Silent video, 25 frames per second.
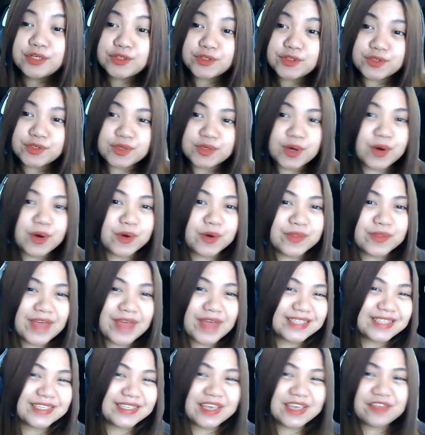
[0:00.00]
So
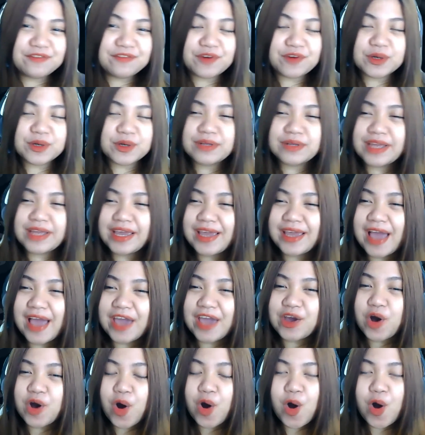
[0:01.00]
that's it for today.
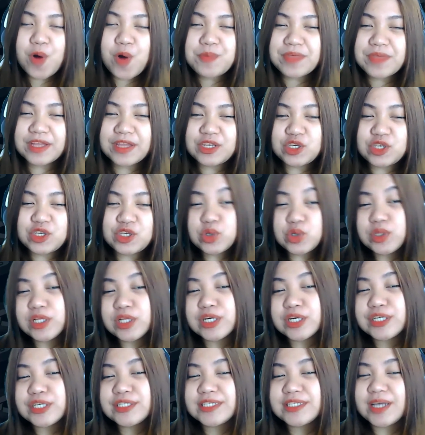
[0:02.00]
I hope that you
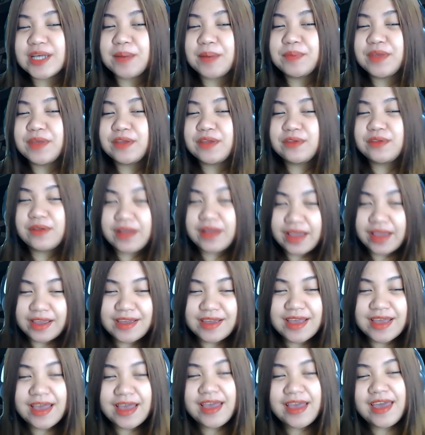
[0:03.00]
learned something
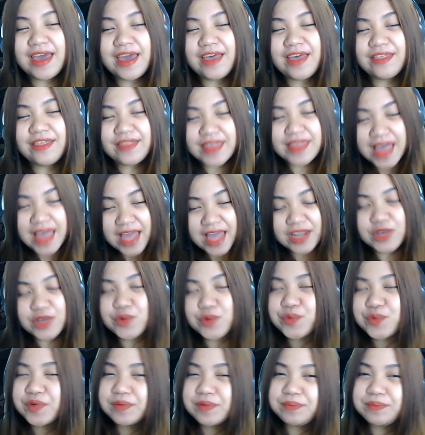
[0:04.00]
today and that
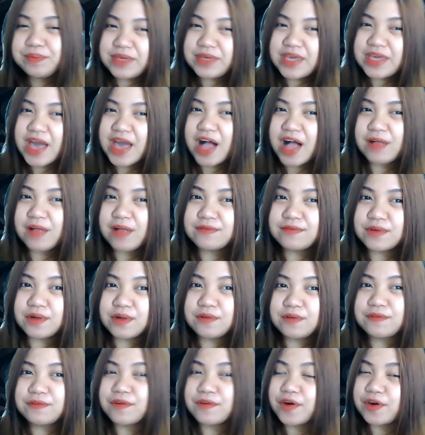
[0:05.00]
it would be
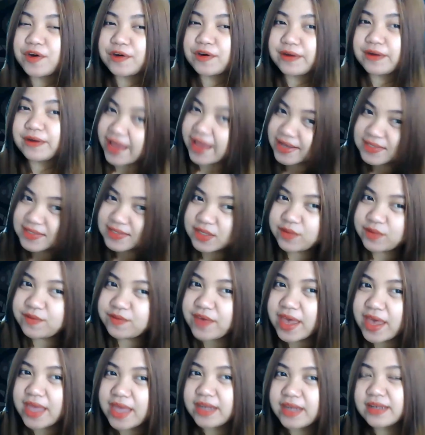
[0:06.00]
helpful for your next
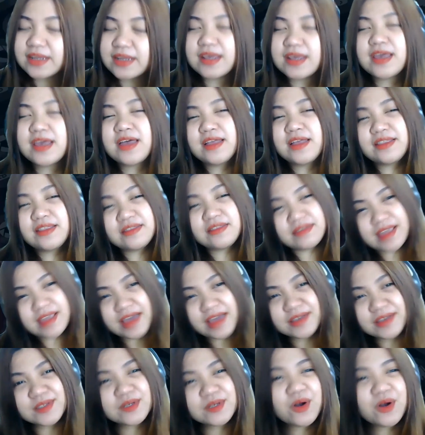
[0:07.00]
event,
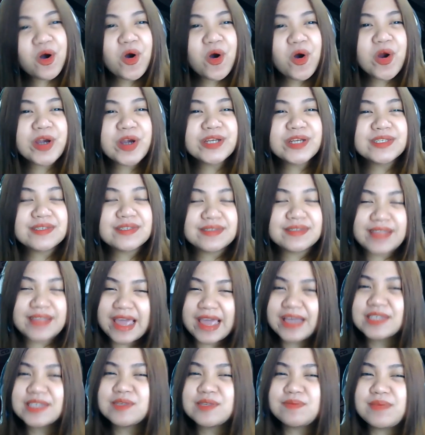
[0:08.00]
next course,
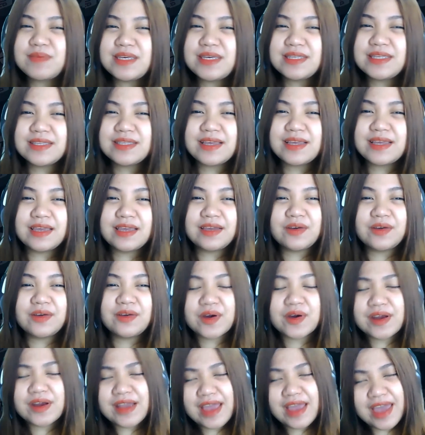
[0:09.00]
next meeting,
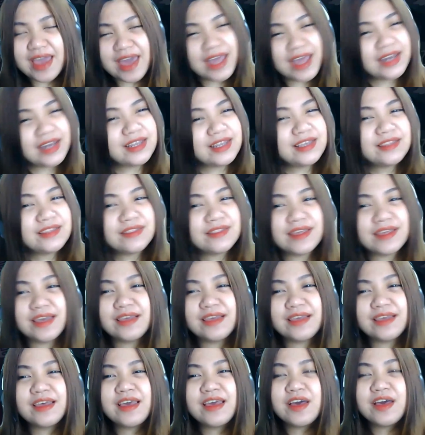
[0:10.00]
or
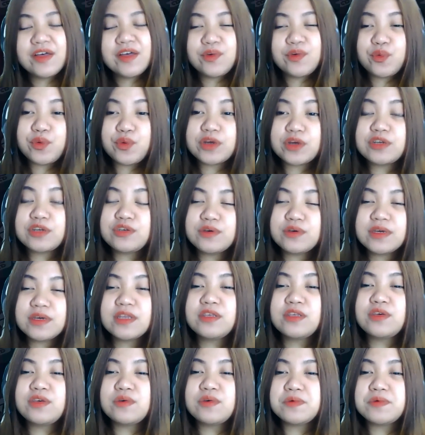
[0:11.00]
anything where you
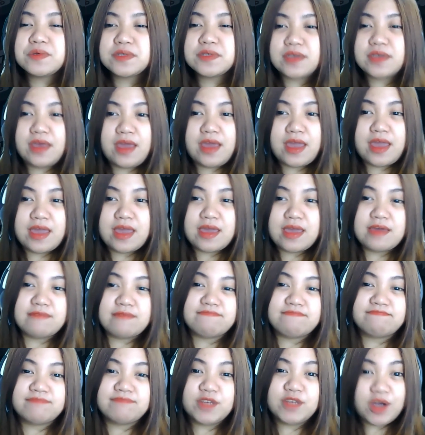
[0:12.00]
can use a
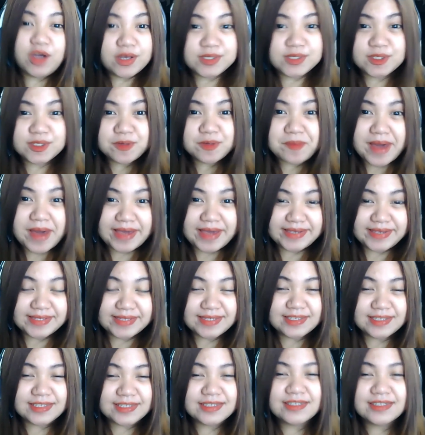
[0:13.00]

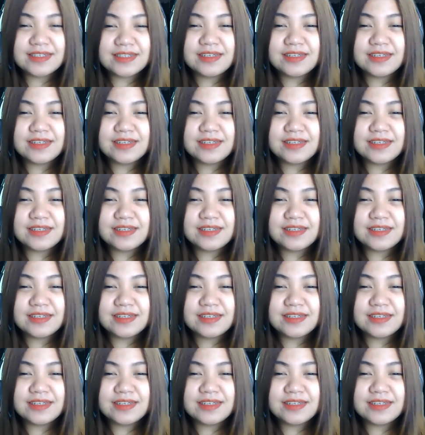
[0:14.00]
customized